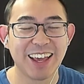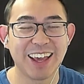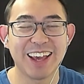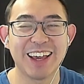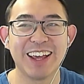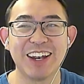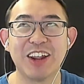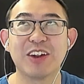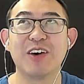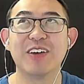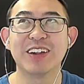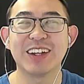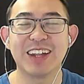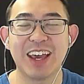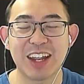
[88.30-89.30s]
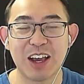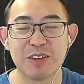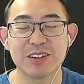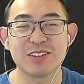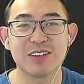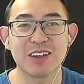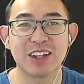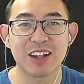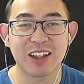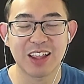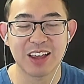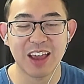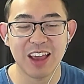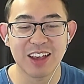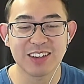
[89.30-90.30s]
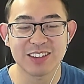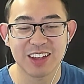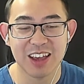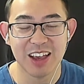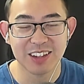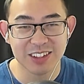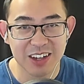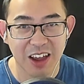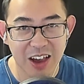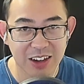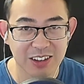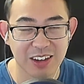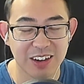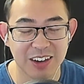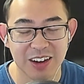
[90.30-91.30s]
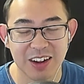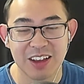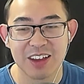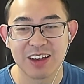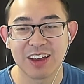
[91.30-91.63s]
And not only that, I was treated as a doctor.